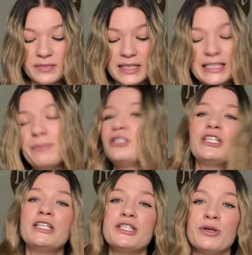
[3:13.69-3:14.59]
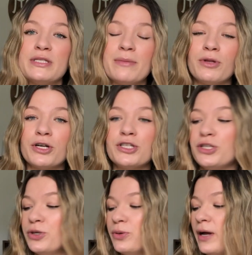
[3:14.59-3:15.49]
nipple shield is so similar
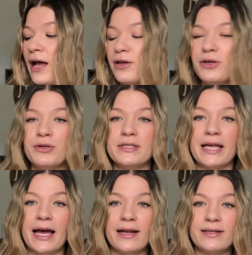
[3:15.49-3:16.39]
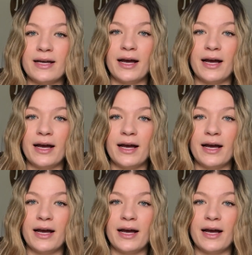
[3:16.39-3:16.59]
to how you use that,